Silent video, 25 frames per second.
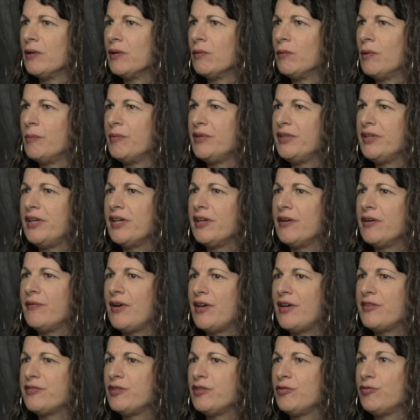women get
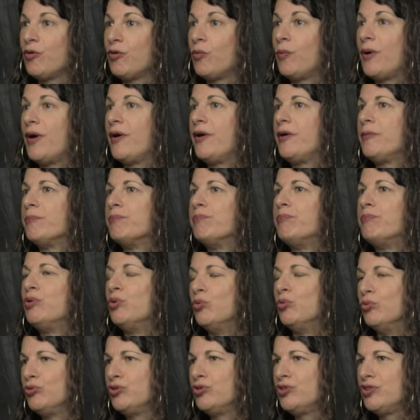arrested for wearing
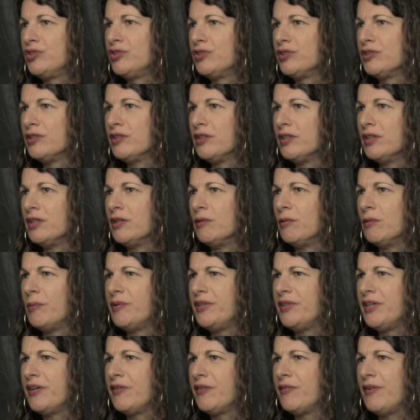boots,
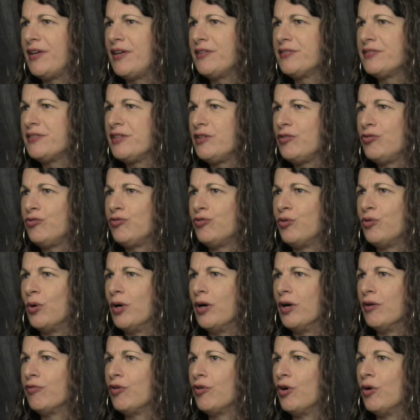Women get arrested
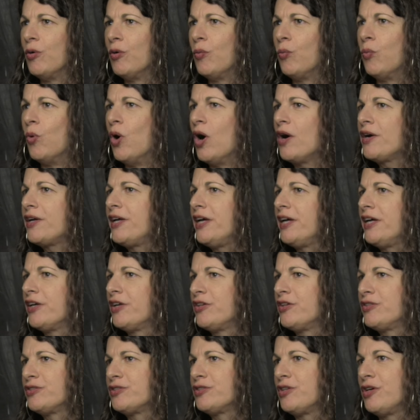for walking in
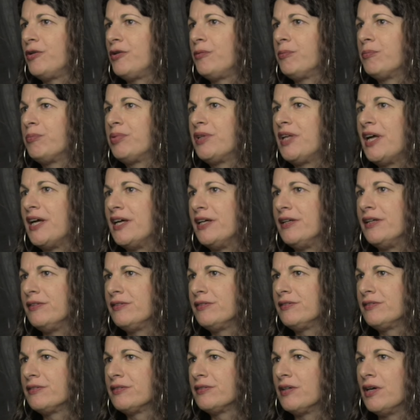a certain
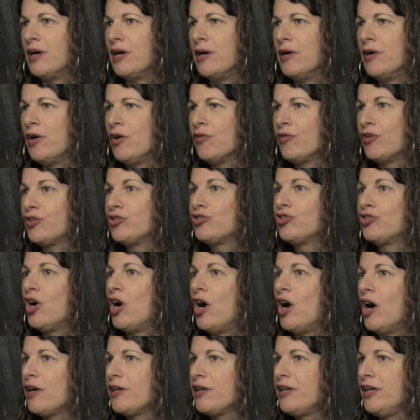place, for
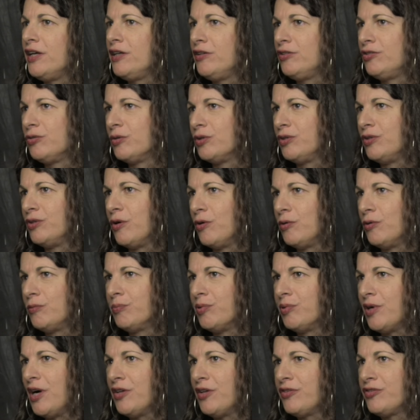talking to a known
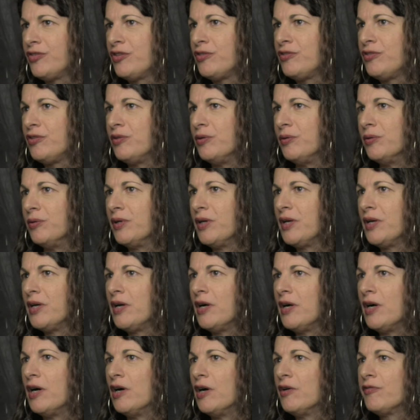prostitute,
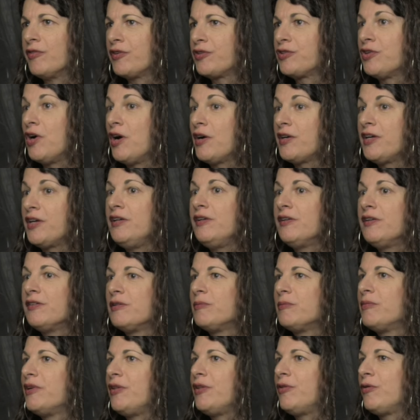for talking to
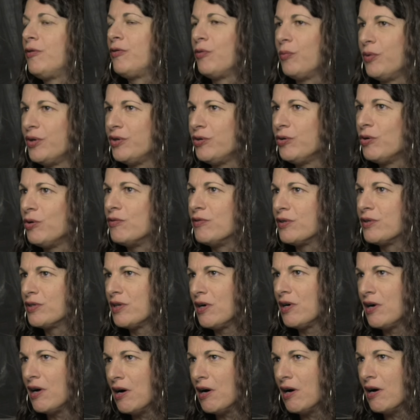somebody through the window of a
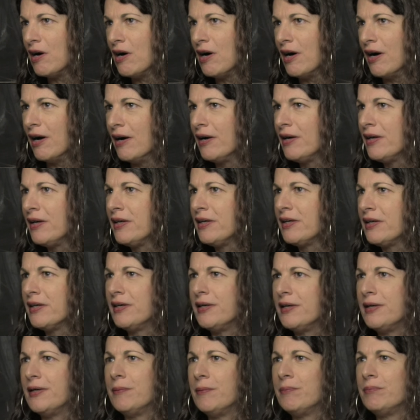car,
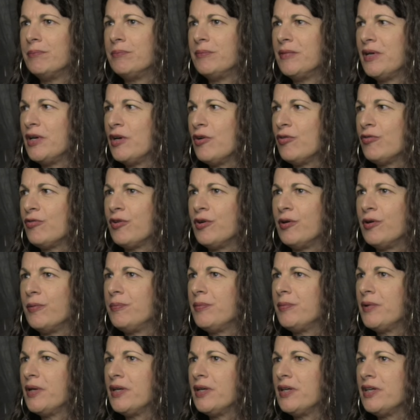for,
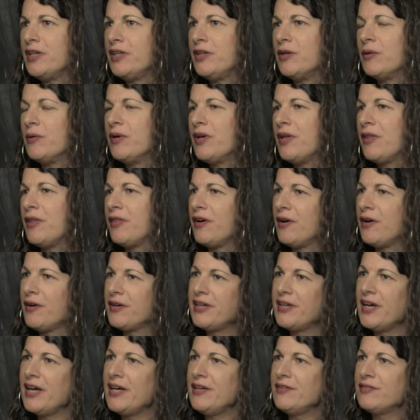you know, there are
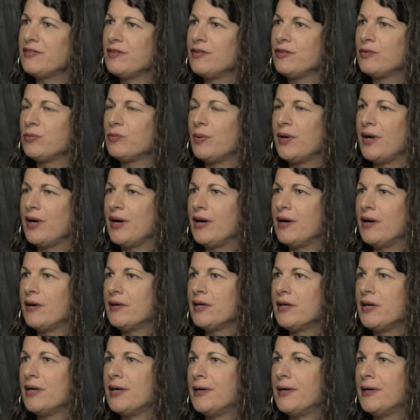cases where,